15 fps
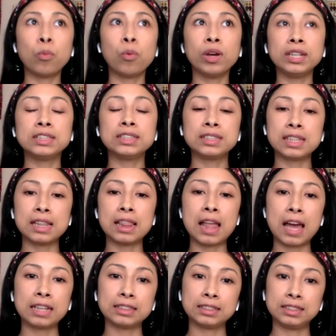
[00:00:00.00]
what is the
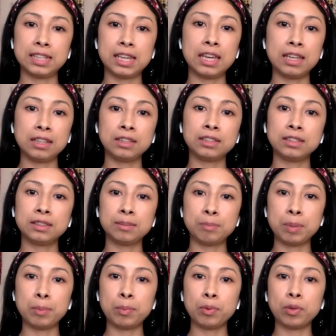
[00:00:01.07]
last day
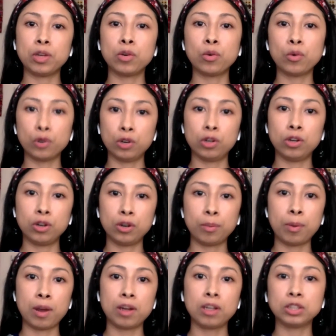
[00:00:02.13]
people can order your
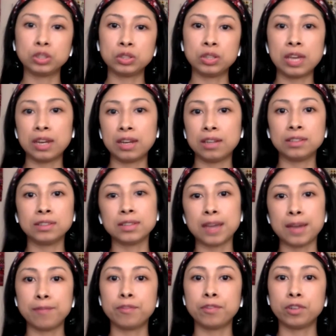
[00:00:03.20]
product to get it in
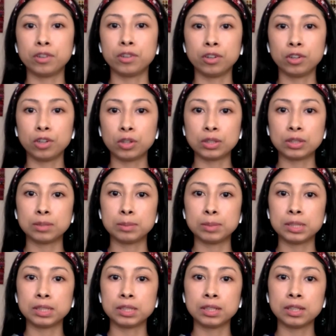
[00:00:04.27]
time for Christmas?